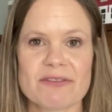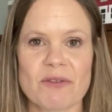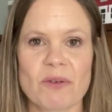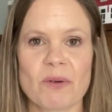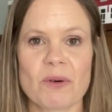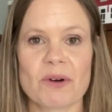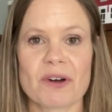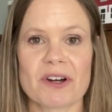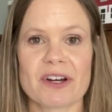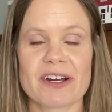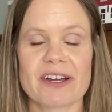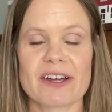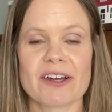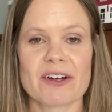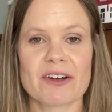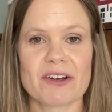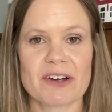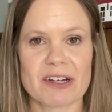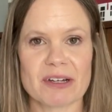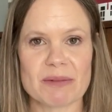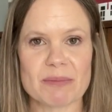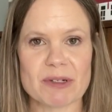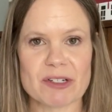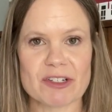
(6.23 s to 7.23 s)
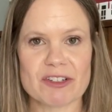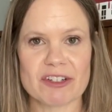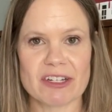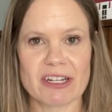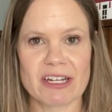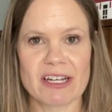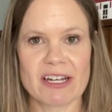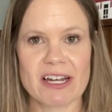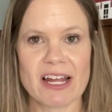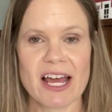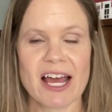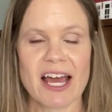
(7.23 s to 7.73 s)
for your Cricut
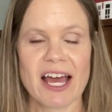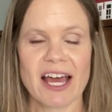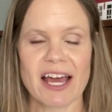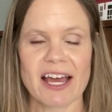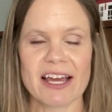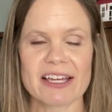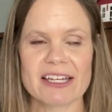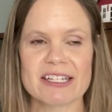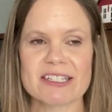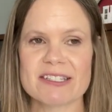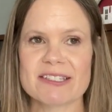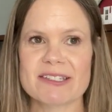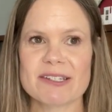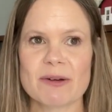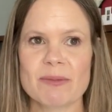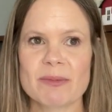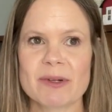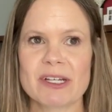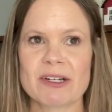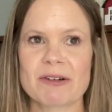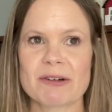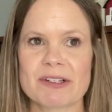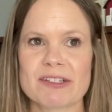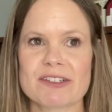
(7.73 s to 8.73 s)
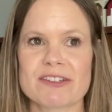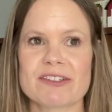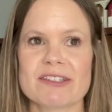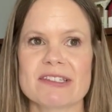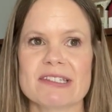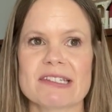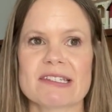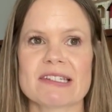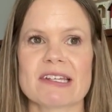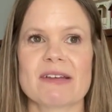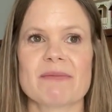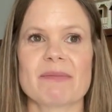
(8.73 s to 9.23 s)
machine. I get so many
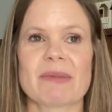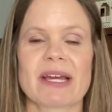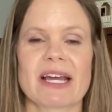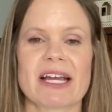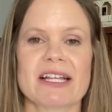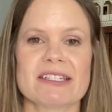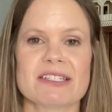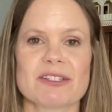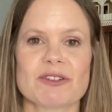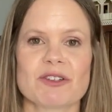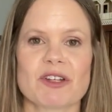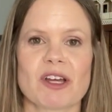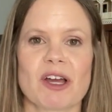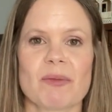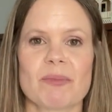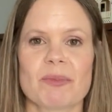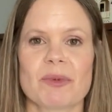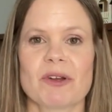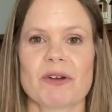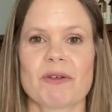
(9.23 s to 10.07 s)
questions on my Etsy shop,